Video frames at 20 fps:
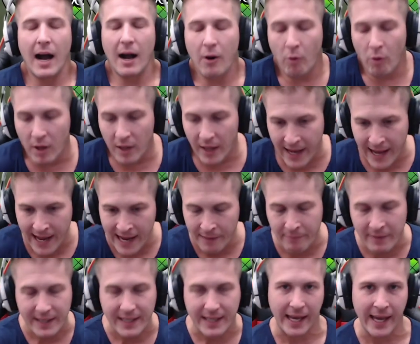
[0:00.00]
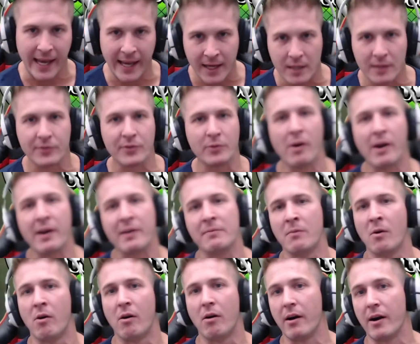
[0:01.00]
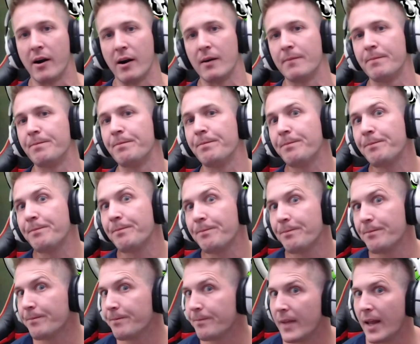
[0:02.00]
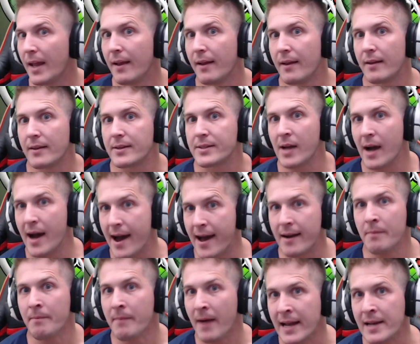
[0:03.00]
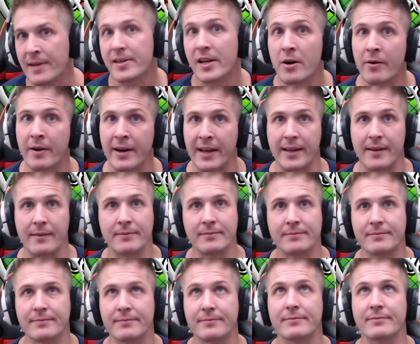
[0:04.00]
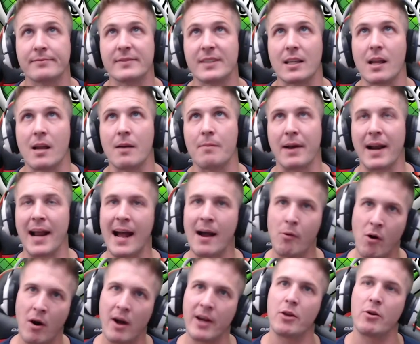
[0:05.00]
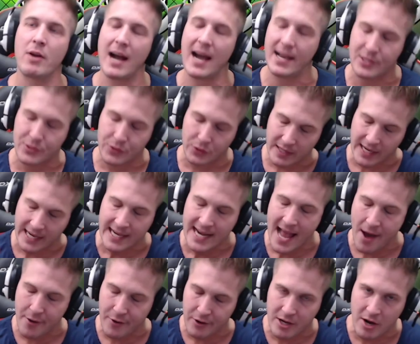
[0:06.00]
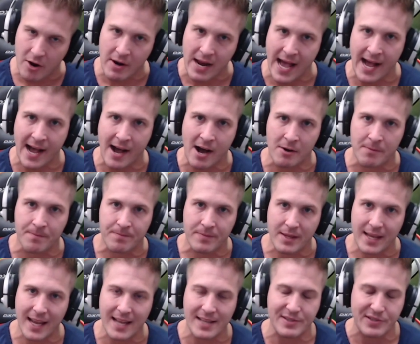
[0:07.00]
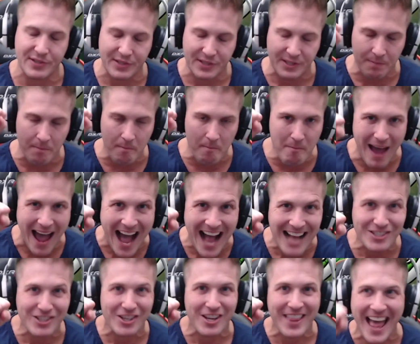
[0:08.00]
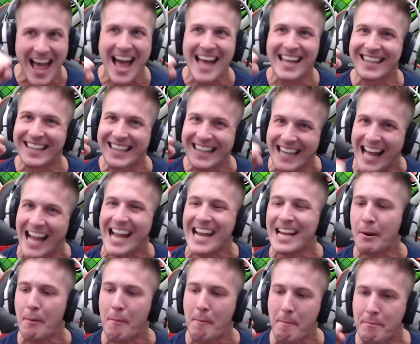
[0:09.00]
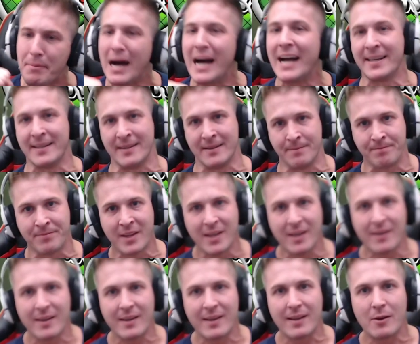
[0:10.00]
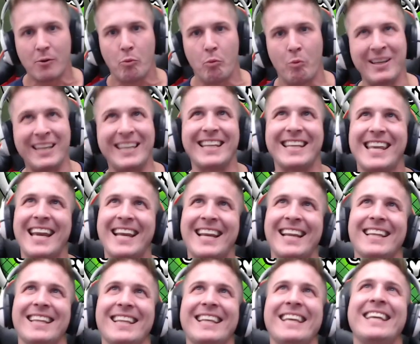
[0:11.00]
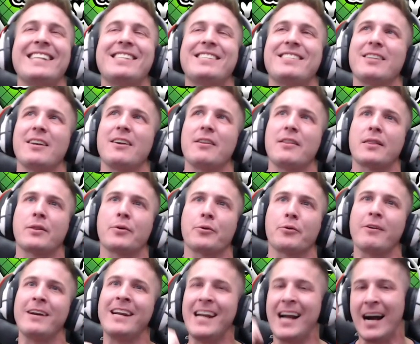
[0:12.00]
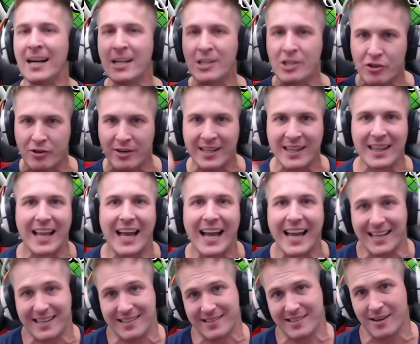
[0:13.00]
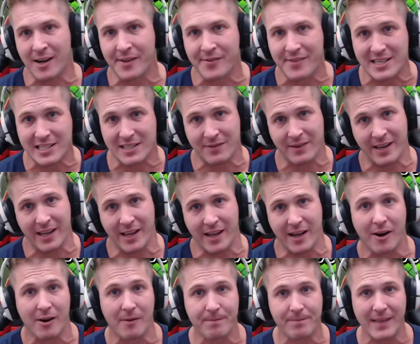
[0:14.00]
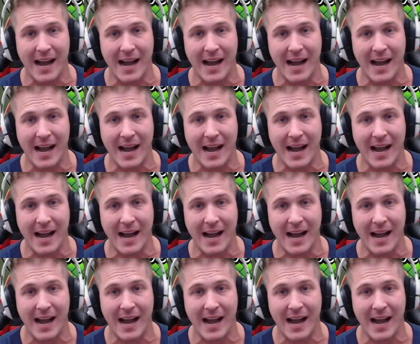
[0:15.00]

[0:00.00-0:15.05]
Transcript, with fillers: Well, I am the king of one more. So I don't mind doing it. But I want you guys right now to go down and smash that like button we need to get at least 300 likes on this video.